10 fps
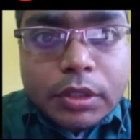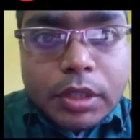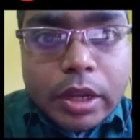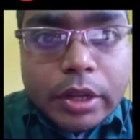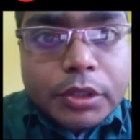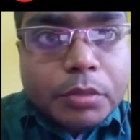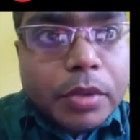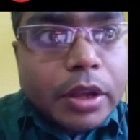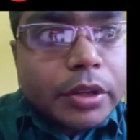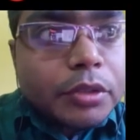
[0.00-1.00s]
charge
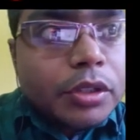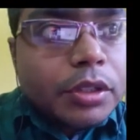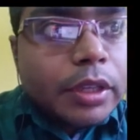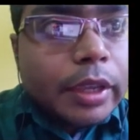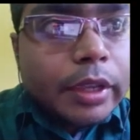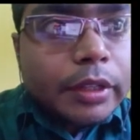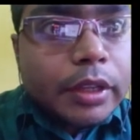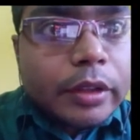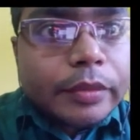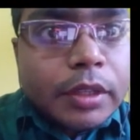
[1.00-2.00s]
per unit
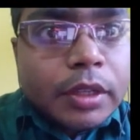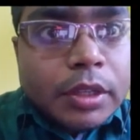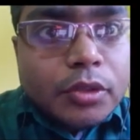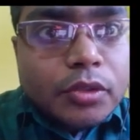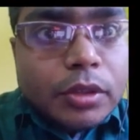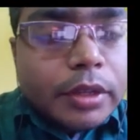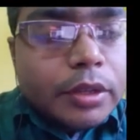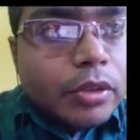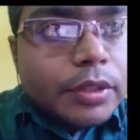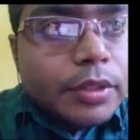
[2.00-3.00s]
area. So here
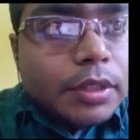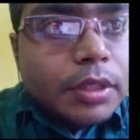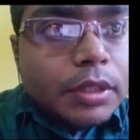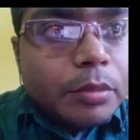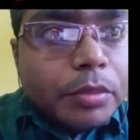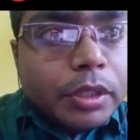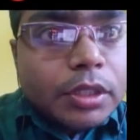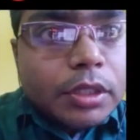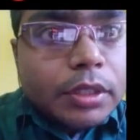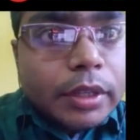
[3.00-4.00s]
you can see in the
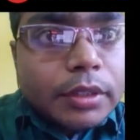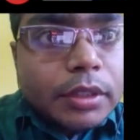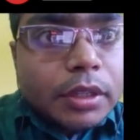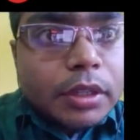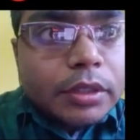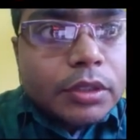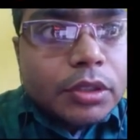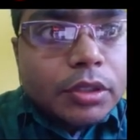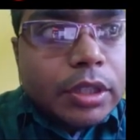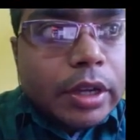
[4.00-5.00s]
picture that the
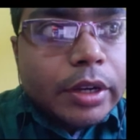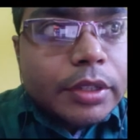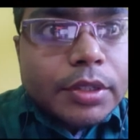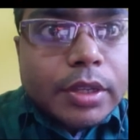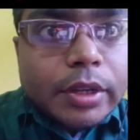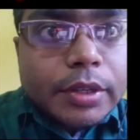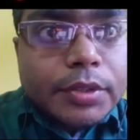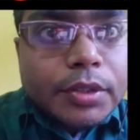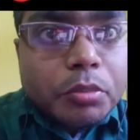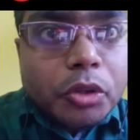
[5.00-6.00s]
charges are
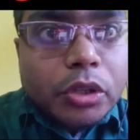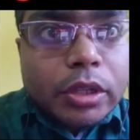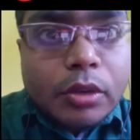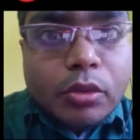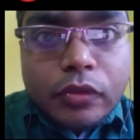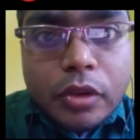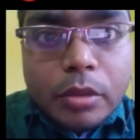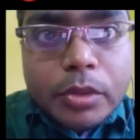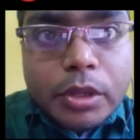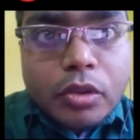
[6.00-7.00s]
distributed
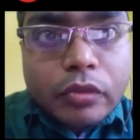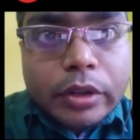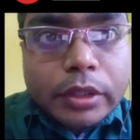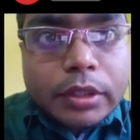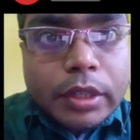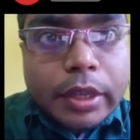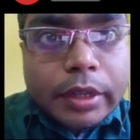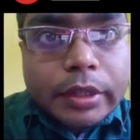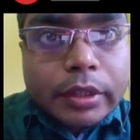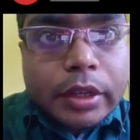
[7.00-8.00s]
uniformly over the
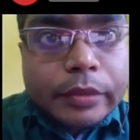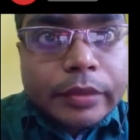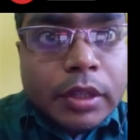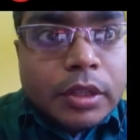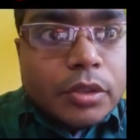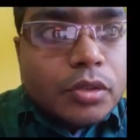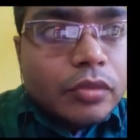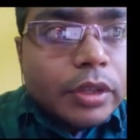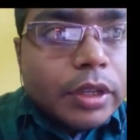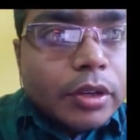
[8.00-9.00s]
area. So
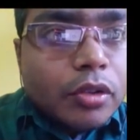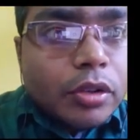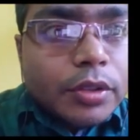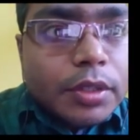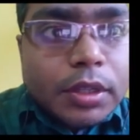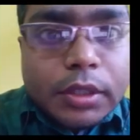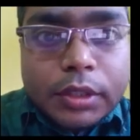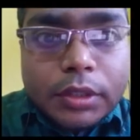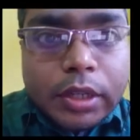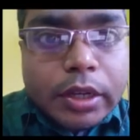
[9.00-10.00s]
we can consider the
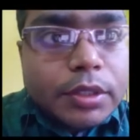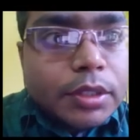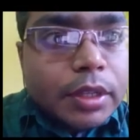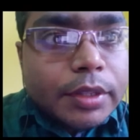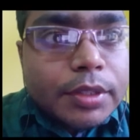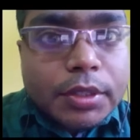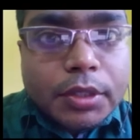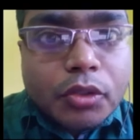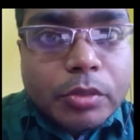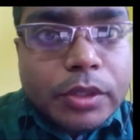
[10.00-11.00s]
charge density
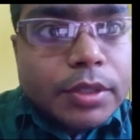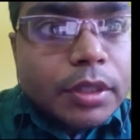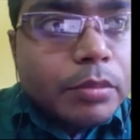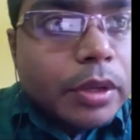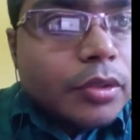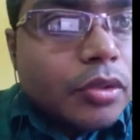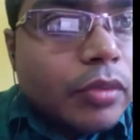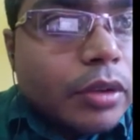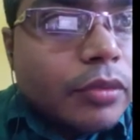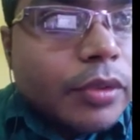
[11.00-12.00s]
to be sigma. So
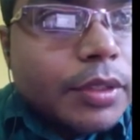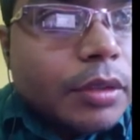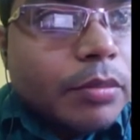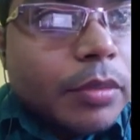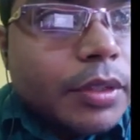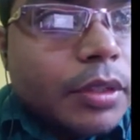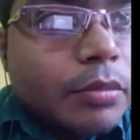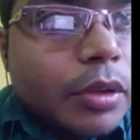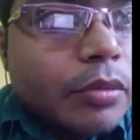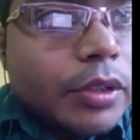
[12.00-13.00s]
what was sigma?
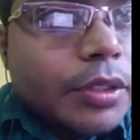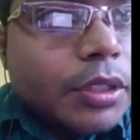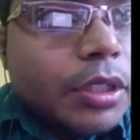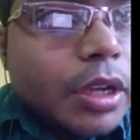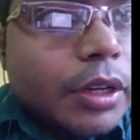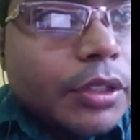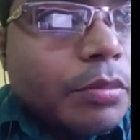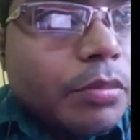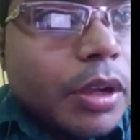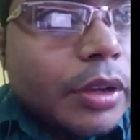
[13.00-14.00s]
Sigma was charge
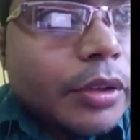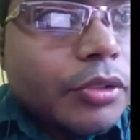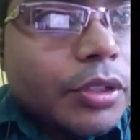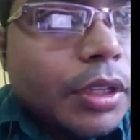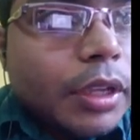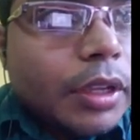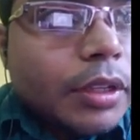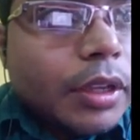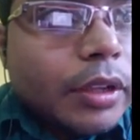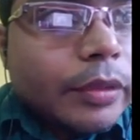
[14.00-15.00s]
per unit
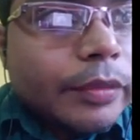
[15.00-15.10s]
area.